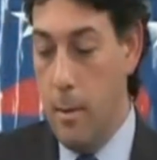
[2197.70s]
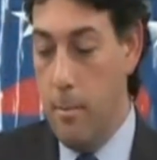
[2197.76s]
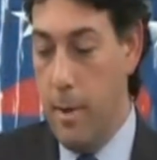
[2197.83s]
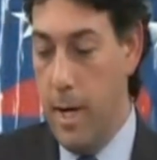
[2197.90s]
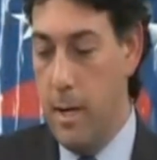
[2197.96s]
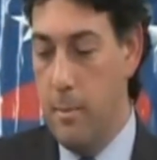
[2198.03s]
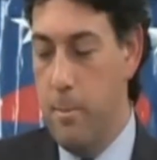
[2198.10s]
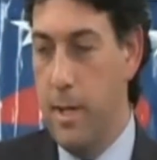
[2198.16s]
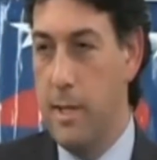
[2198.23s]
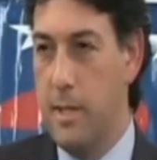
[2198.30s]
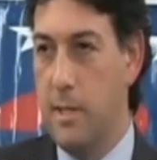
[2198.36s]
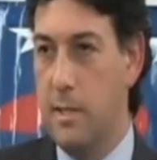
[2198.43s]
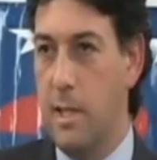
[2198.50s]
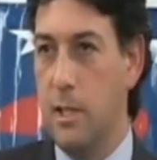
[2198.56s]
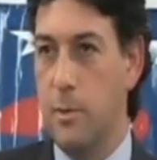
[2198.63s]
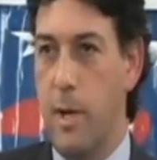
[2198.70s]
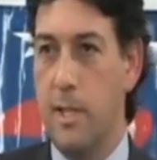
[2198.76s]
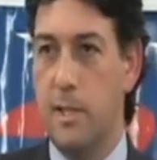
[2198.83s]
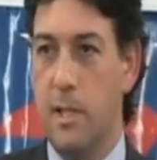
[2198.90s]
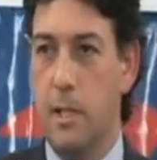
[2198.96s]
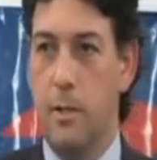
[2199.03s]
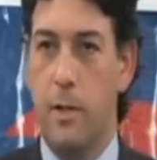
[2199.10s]
but, but this does
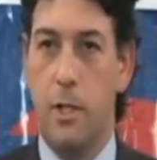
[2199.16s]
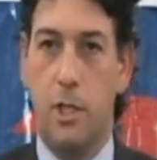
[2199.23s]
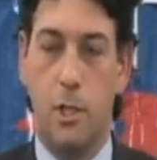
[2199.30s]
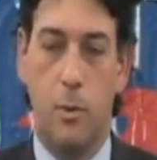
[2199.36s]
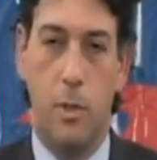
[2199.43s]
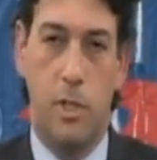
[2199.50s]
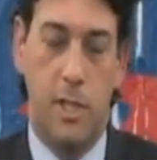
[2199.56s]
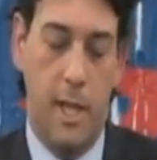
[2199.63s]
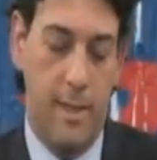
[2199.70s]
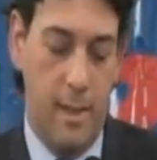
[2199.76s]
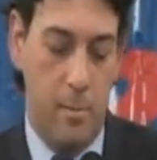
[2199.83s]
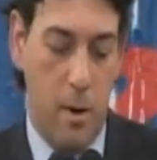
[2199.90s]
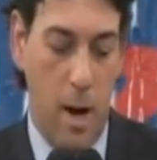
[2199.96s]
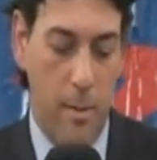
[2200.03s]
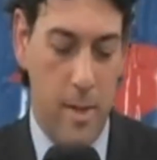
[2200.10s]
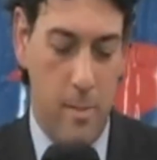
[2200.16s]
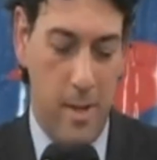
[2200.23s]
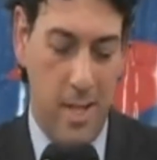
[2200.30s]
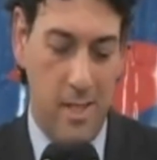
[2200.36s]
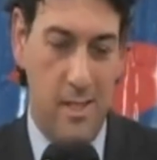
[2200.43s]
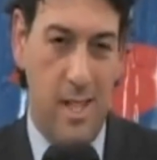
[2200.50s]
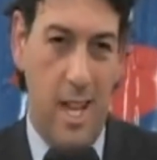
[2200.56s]
raise another issue, which is I think probably the
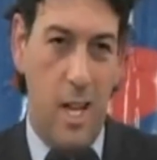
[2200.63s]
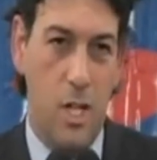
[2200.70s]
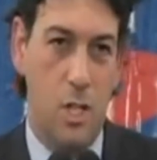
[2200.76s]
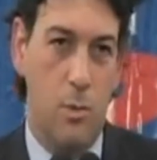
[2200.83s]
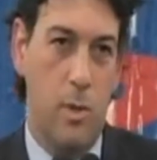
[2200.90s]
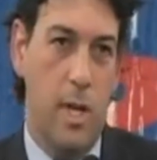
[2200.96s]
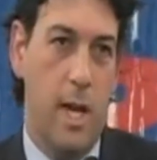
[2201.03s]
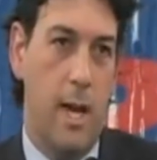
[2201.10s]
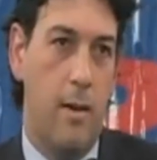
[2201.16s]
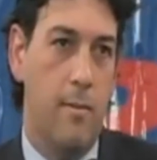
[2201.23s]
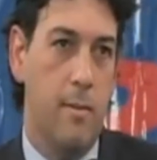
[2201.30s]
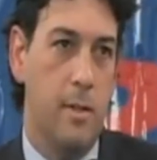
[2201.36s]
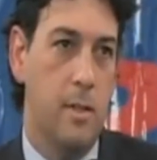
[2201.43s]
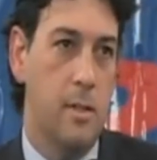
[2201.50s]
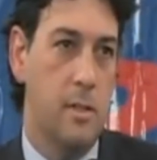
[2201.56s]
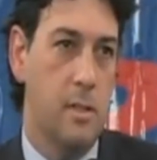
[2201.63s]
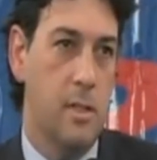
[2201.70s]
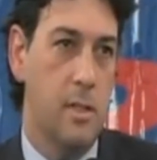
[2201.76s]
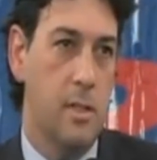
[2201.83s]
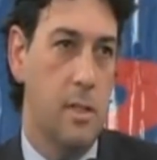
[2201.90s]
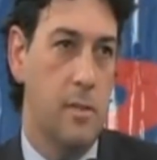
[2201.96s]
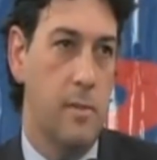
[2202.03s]
biggest danger we have in this,
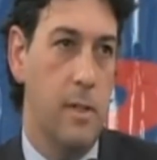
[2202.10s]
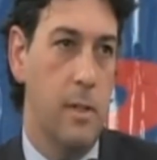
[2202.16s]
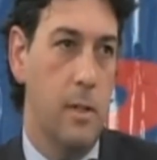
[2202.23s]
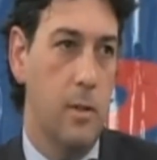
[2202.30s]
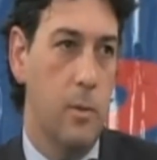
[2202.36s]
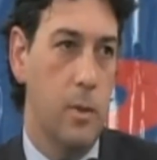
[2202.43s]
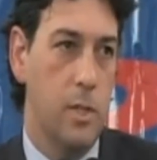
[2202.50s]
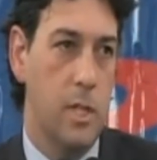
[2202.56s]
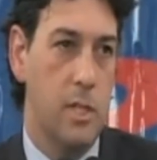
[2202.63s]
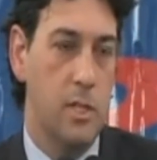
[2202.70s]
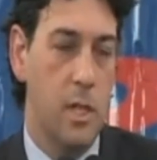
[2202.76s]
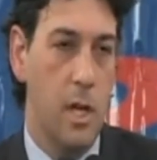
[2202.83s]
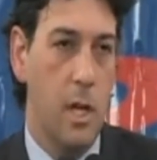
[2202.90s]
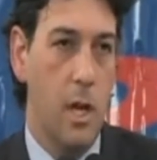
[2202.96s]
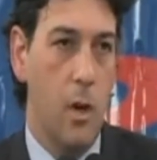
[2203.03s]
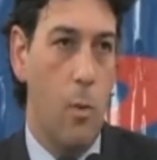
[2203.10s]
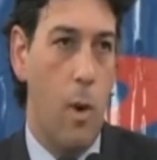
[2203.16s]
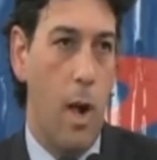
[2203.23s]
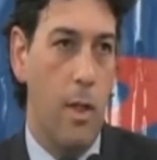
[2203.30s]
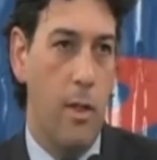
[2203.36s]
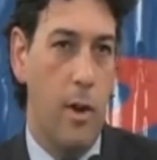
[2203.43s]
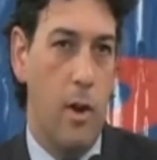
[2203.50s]
in this field, which is
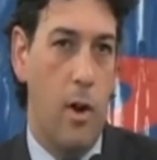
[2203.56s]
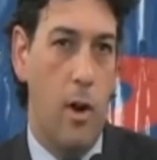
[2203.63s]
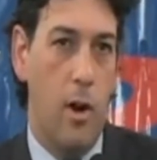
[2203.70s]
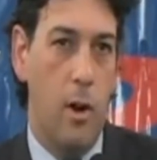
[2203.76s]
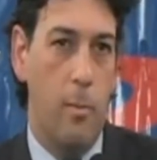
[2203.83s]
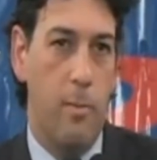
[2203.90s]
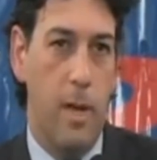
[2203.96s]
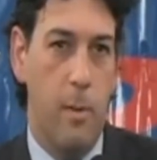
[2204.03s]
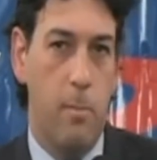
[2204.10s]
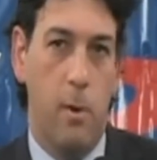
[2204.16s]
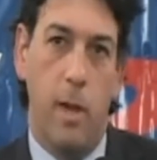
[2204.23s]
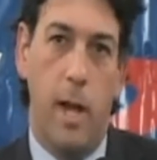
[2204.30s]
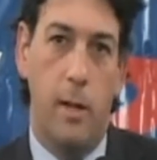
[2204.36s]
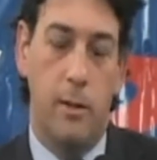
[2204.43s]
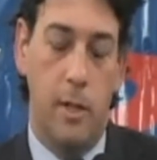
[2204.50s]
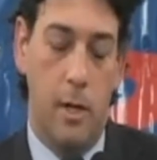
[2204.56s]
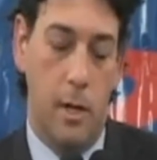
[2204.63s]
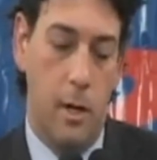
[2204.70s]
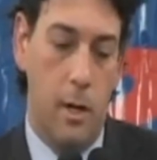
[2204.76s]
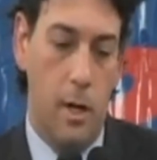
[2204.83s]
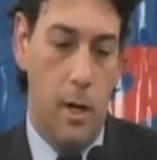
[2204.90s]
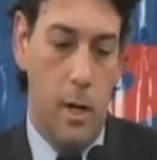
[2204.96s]
while there are people out there,